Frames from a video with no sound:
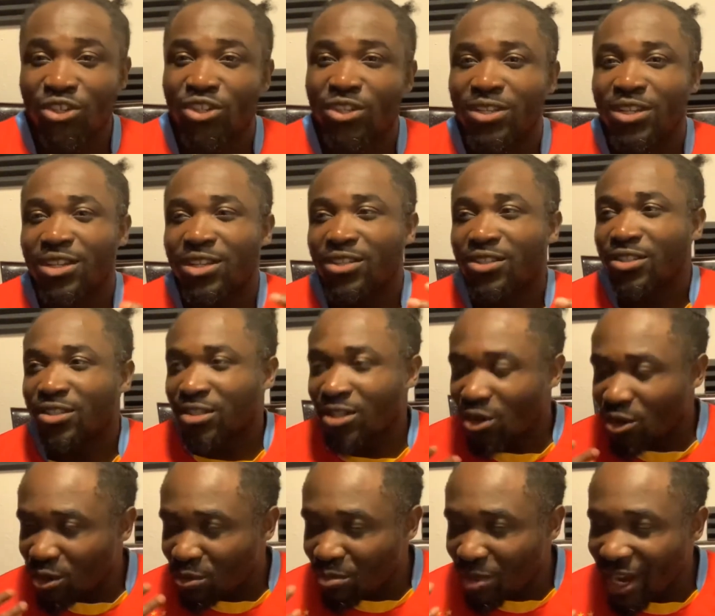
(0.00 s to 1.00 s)
and then I
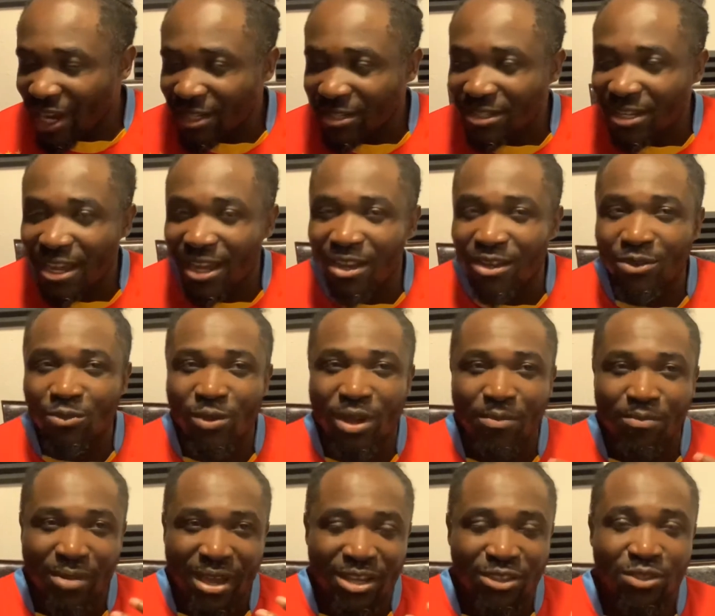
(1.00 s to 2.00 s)
slowed back down, went
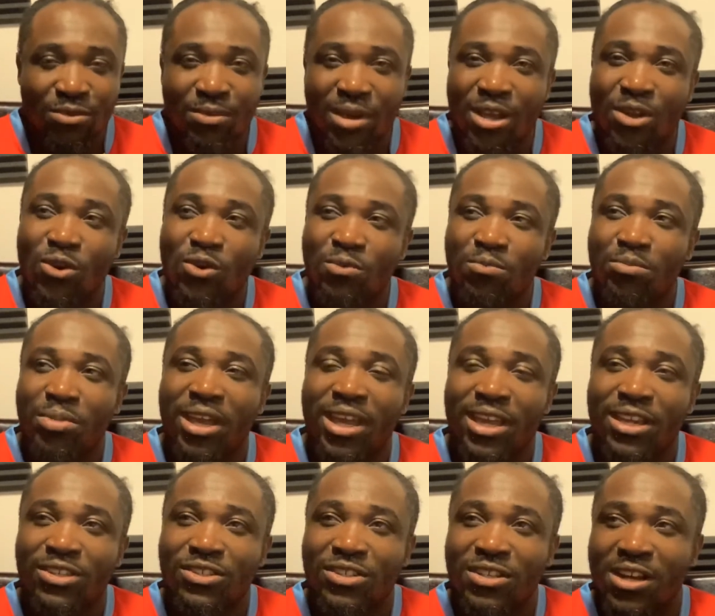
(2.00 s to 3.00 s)
back to my own
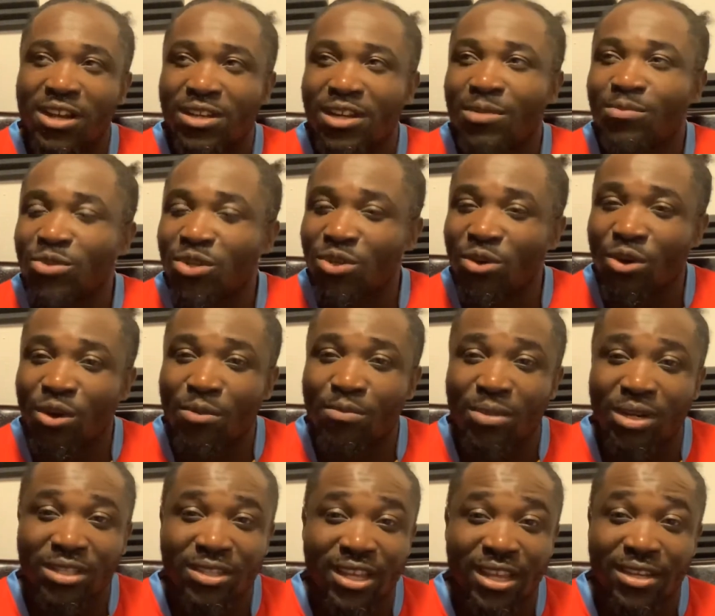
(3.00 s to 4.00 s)
pace, caught up to her,
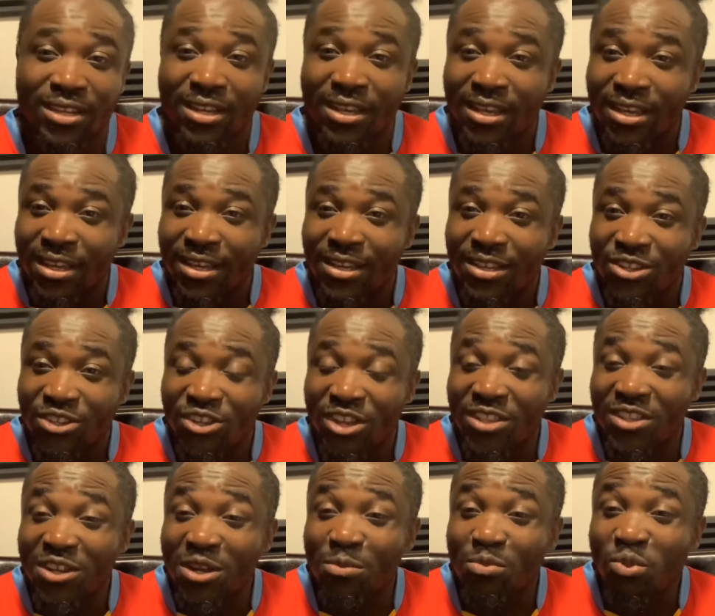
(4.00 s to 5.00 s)
but then she
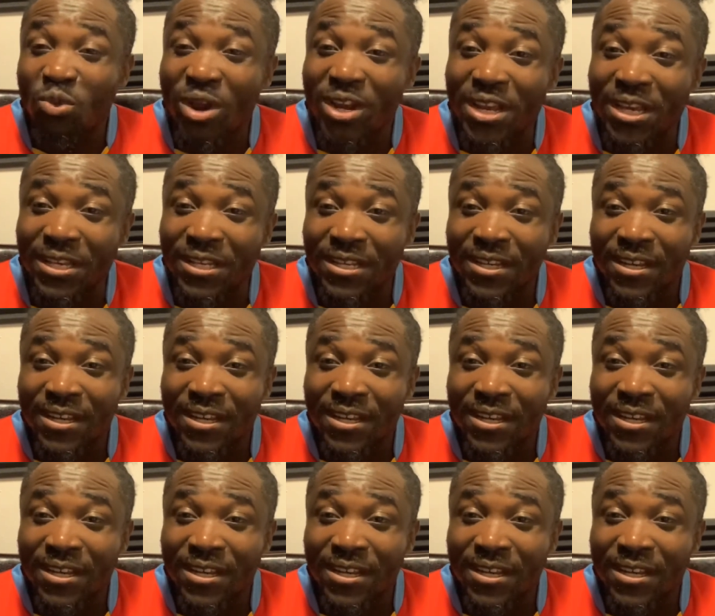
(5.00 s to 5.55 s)
ended up winning.